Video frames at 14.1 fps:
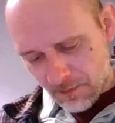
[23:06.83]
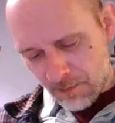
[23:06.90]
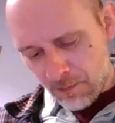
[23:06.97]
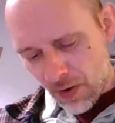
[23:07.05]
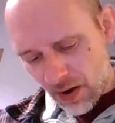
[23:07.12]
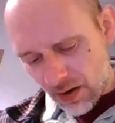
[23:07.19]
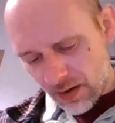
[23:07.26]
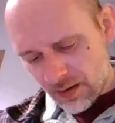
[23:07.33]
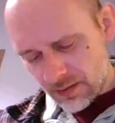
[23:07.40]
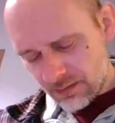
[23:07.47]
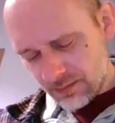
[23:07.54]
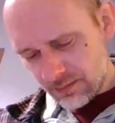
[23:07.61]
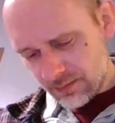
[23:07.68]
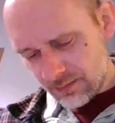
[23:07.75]
But
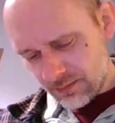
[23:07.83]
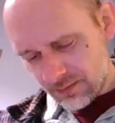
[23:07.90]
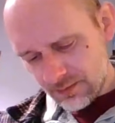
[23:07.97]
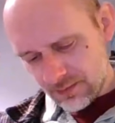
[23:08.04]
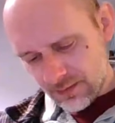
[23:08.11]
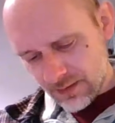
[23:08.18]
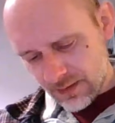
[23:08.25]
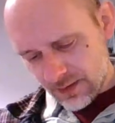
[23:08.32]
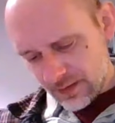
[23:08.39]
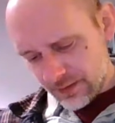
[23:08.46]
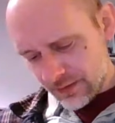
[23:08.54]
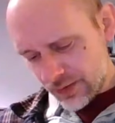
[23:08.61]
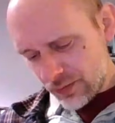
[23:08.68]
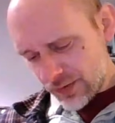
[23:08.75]

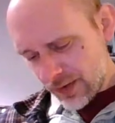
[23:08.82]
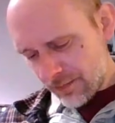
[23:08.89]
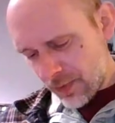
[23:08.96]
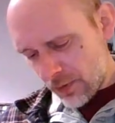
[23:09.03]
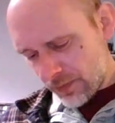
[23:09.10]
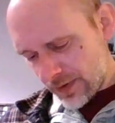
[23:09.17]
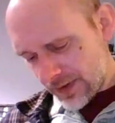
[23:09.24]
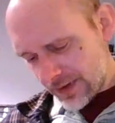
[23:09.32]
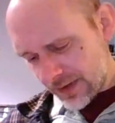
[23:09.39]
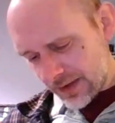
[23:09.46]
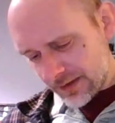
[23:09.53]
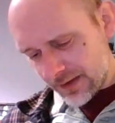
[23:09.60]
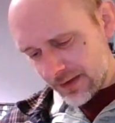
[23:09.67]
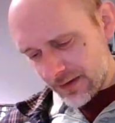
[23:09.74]
there's always a but with these
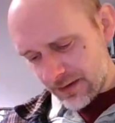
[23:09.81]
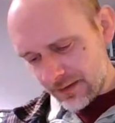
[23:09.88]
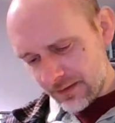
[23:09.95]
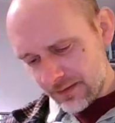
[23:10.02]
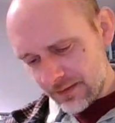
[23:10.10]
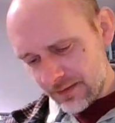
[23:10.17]
things, aren't there?